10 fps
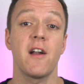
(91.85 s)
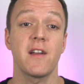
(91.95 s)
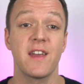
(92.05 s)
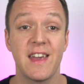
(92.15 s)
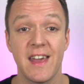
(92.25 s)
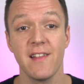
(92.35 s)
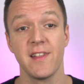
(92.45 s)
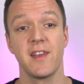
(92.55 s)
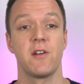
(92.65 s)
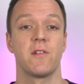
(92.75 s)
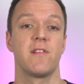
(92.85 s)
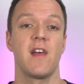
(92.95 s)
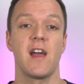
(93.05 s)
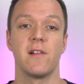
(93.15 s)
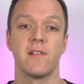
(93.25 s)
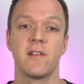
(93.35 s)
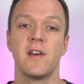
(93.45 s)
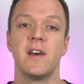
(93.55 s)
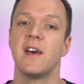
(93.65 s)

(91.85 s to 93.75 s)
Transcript: are killing your sales